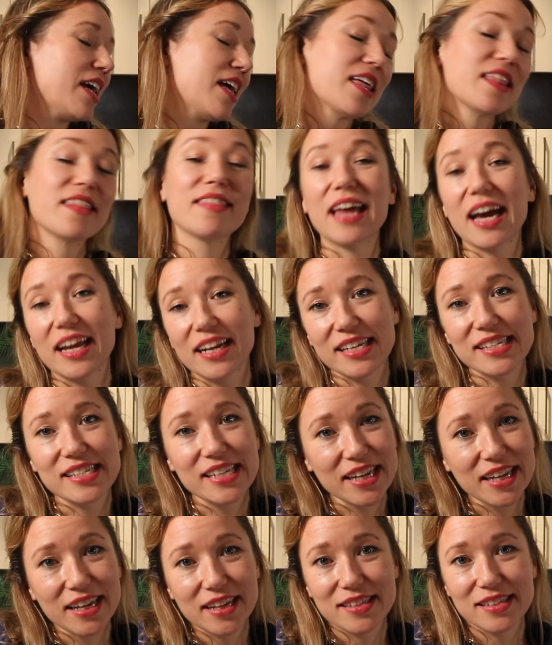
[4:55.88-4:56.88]
That is
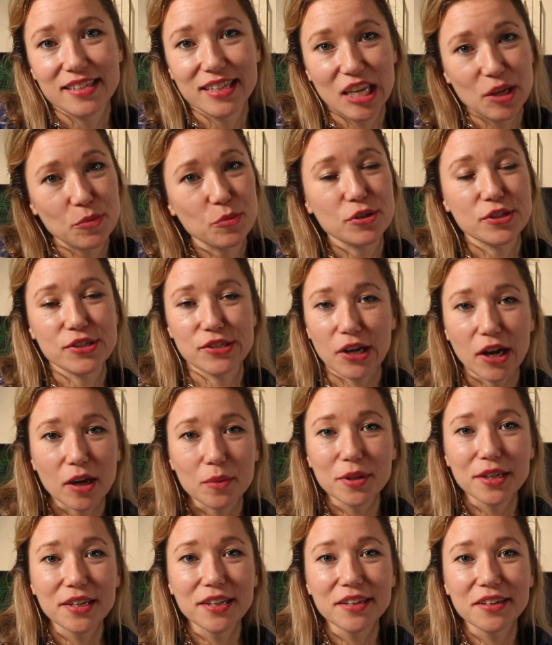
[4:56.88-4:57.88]
it,
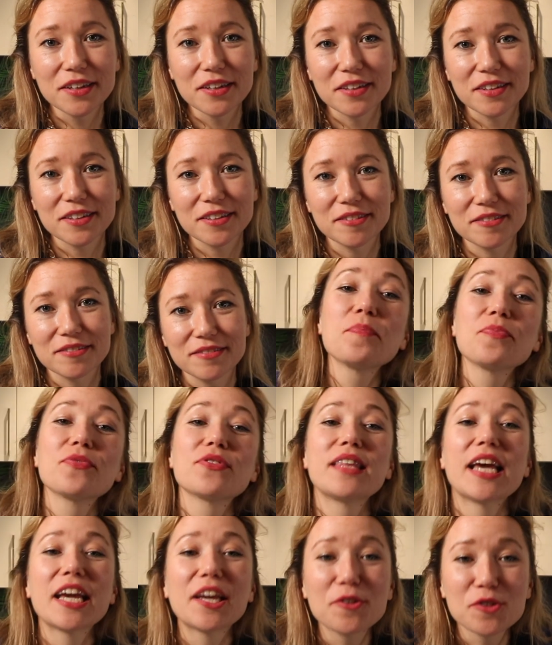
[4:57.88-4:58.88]
kimosabi.
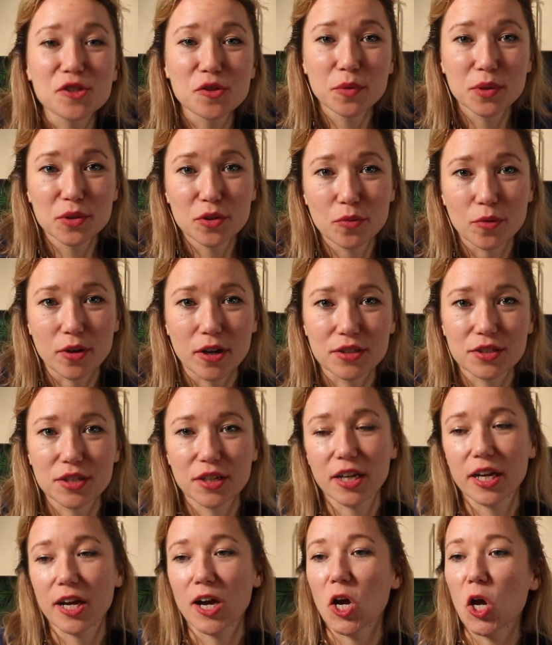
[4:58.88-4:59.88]
Thank you so much for
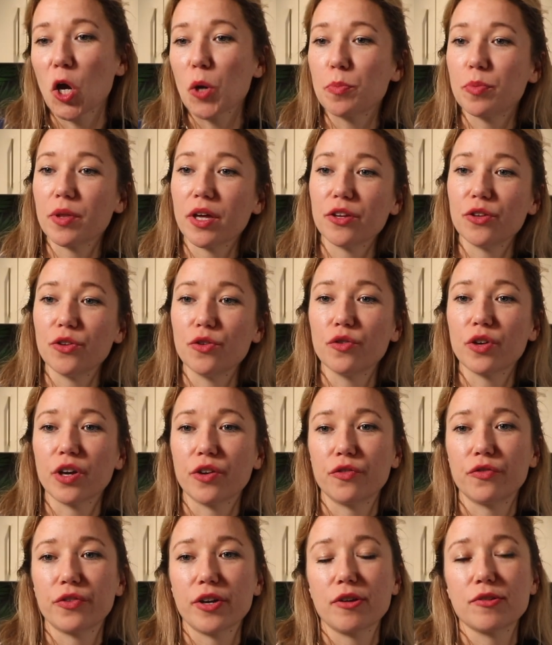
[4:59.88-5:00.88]
watching. I hope that you
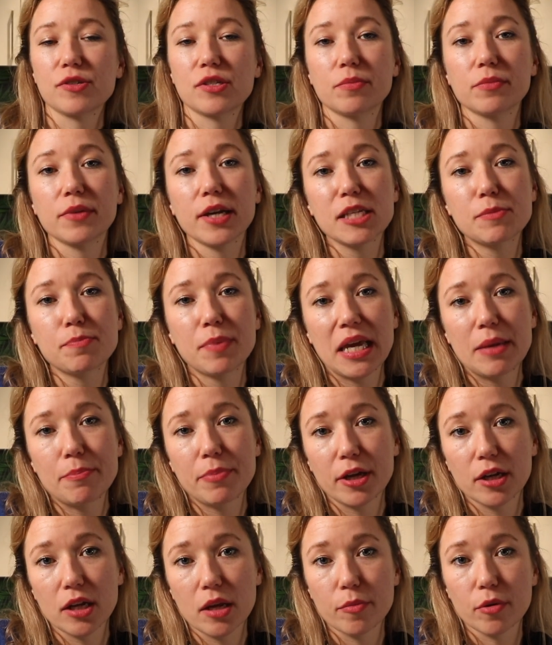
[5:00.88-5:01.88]
have found some nice paint
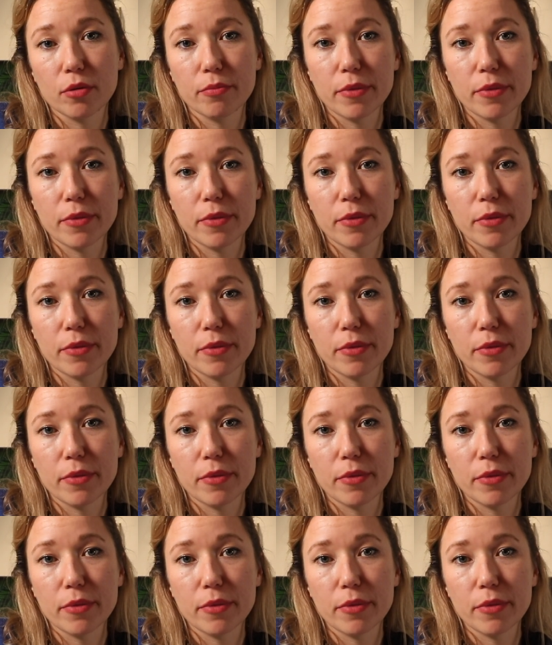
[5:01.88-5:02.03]
by number